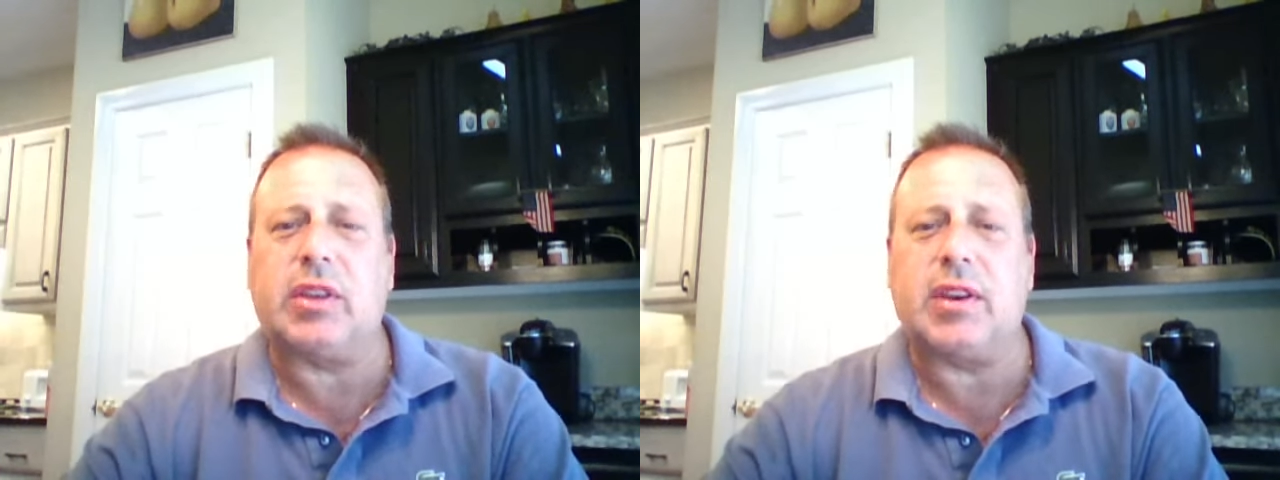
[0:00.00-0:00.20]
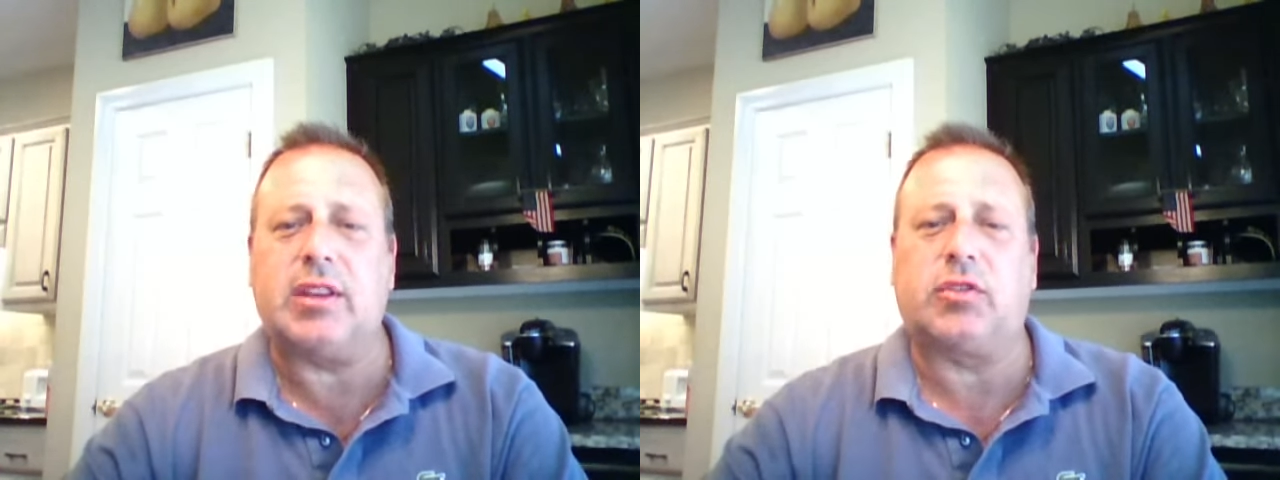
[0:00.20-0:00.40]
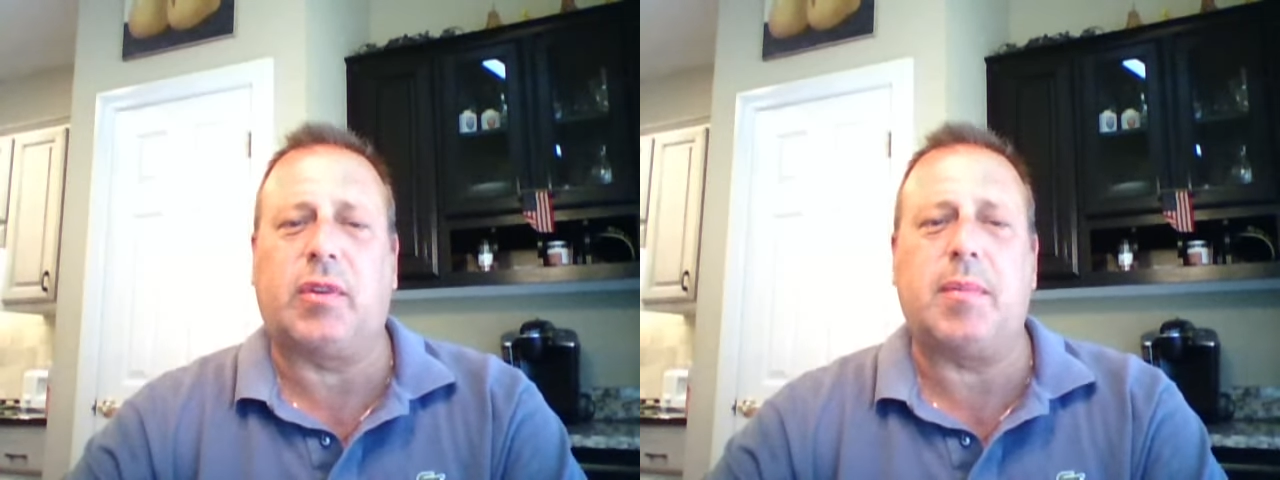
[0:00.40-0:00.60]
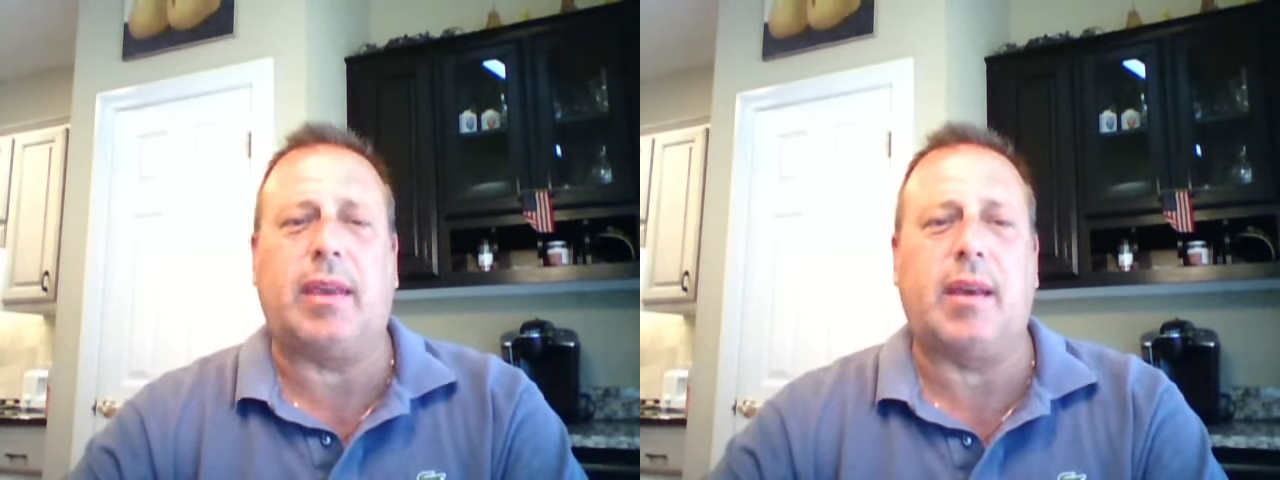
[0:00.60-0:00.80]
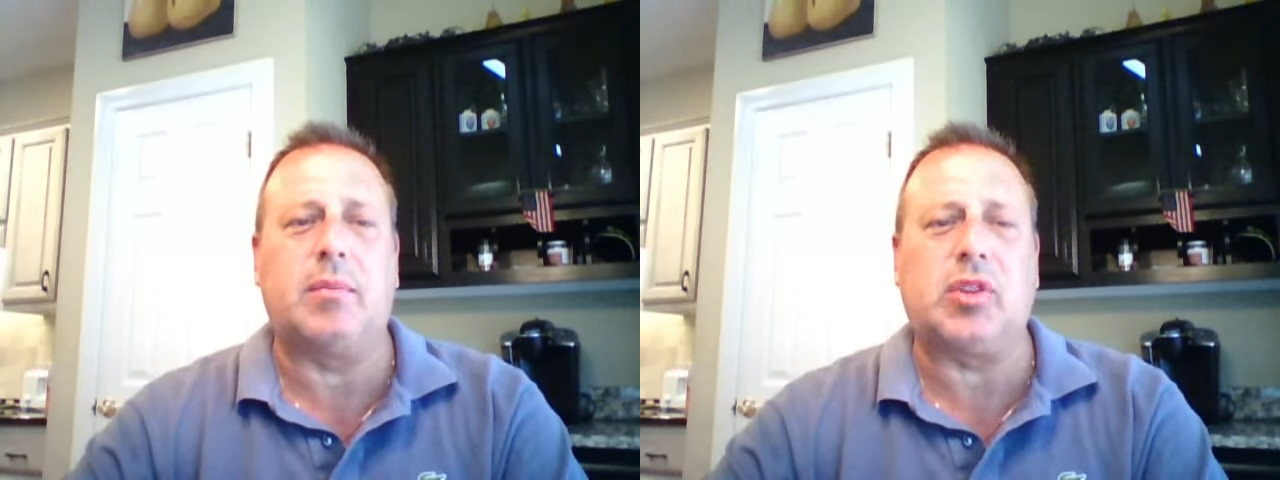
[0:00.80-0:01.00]
Sunday's
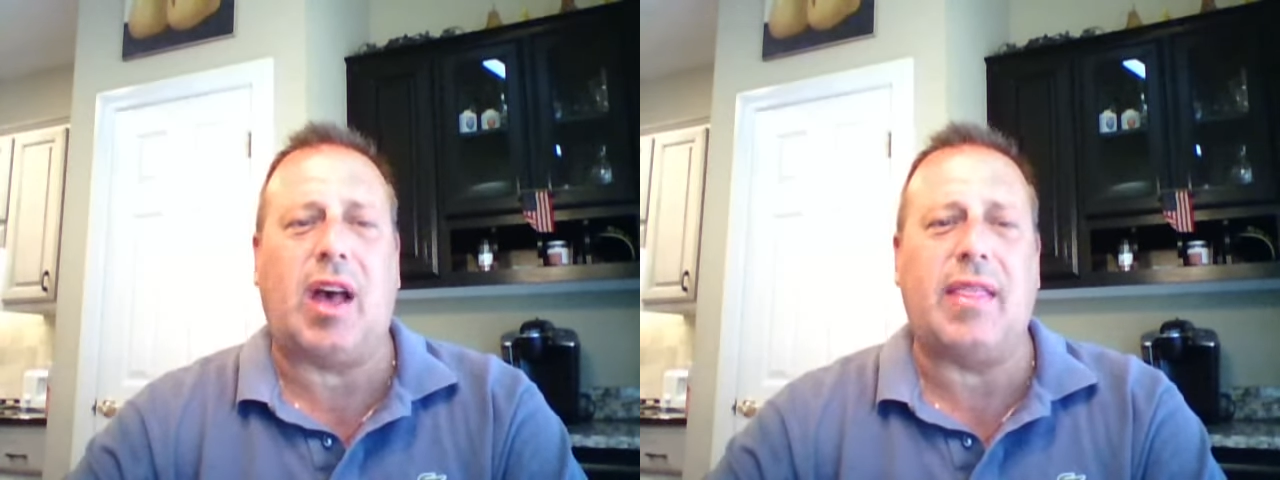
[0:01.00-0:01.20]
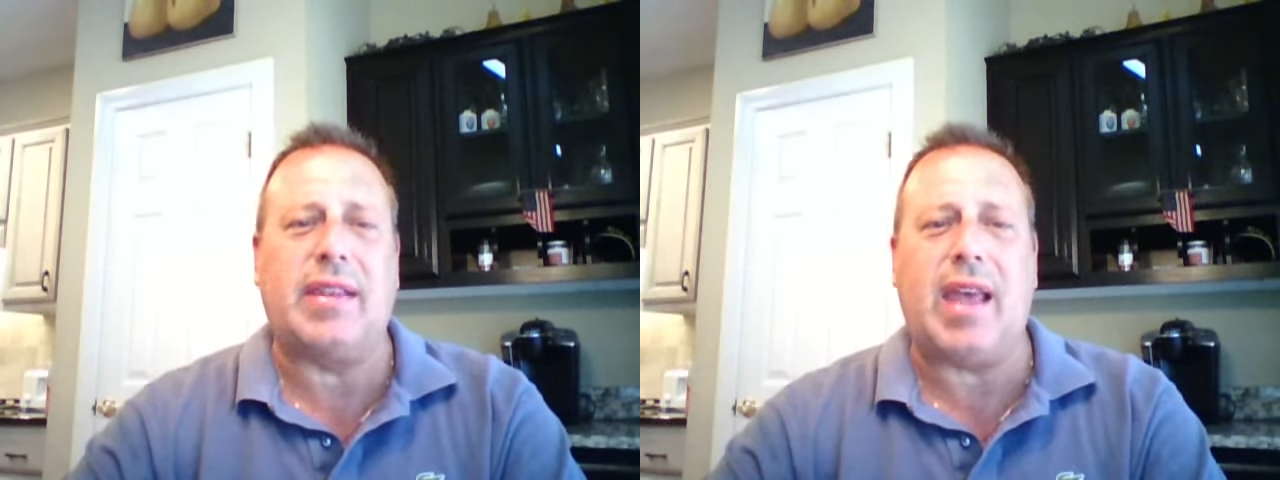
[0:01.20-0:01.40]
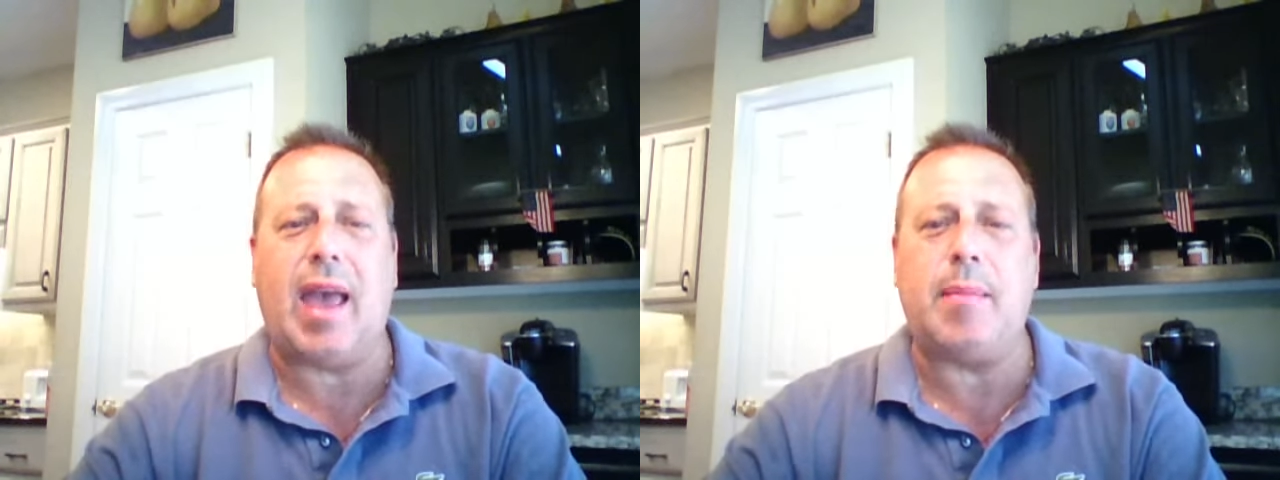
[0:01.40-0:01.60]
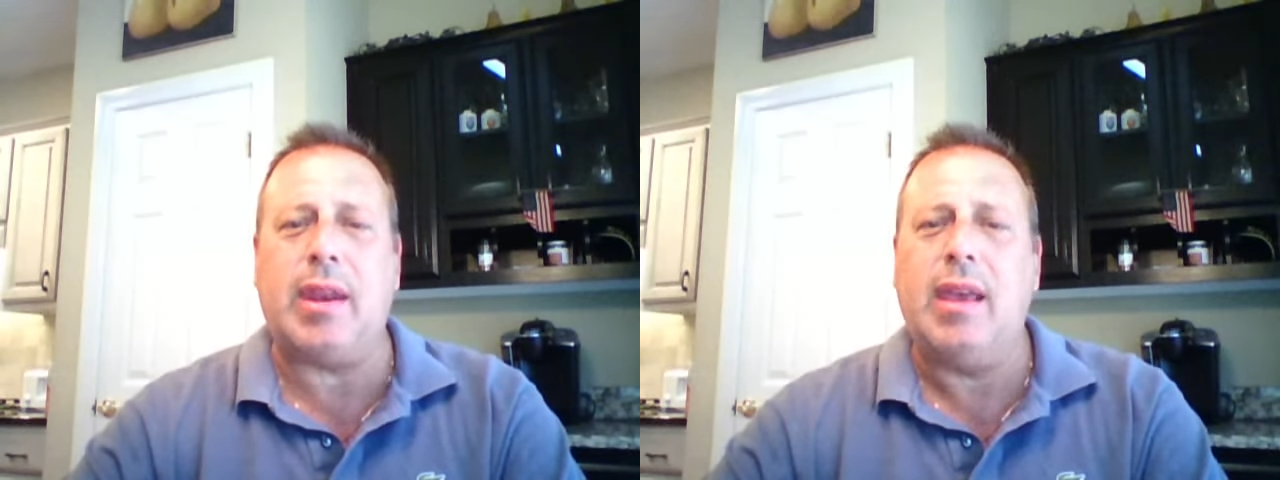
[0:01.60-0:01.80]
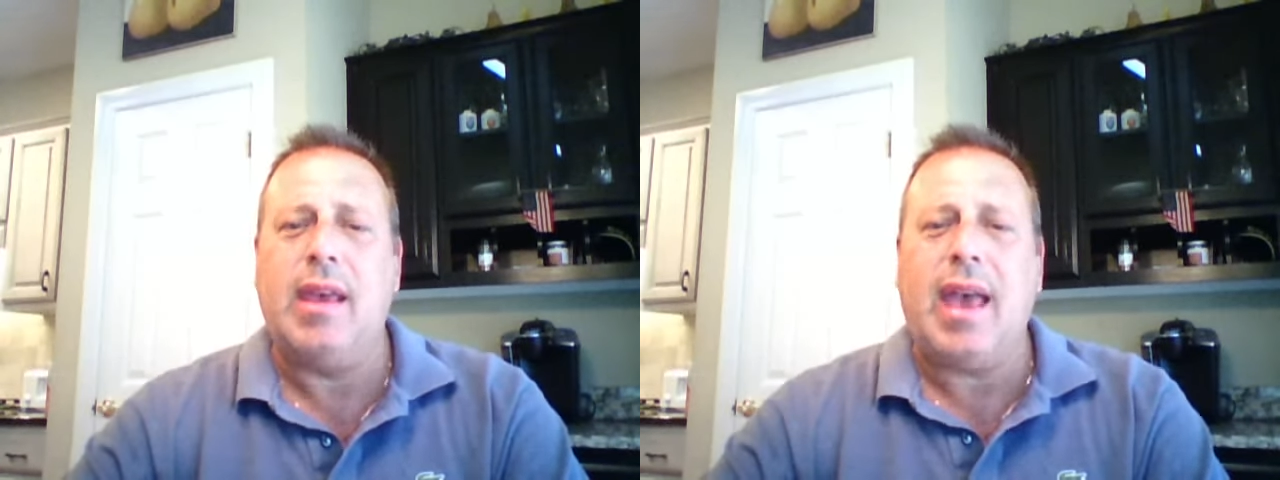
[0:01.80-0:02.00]
freebie comes on the
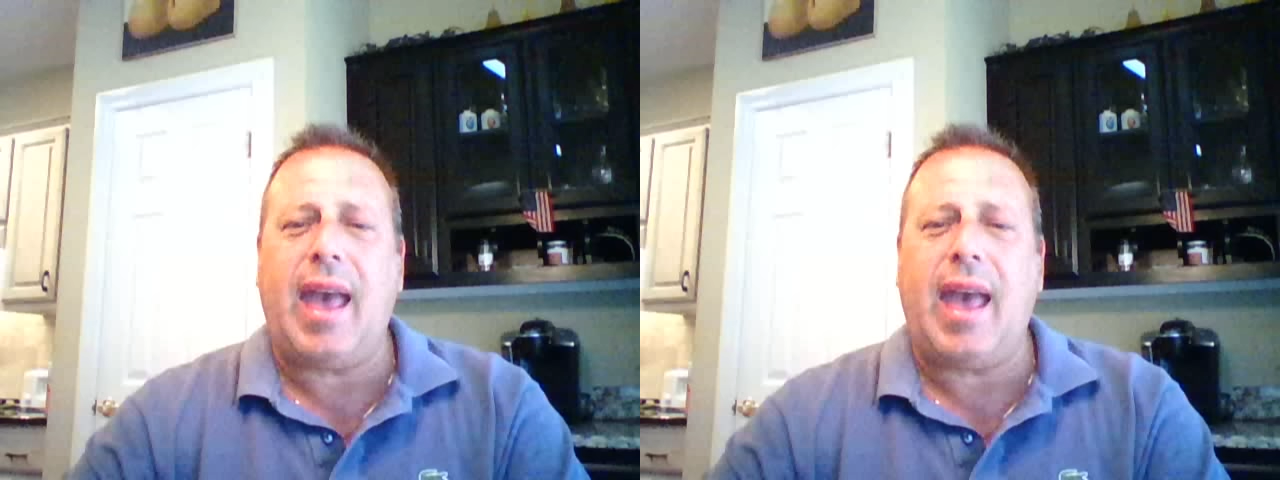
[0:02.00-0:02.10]
diamond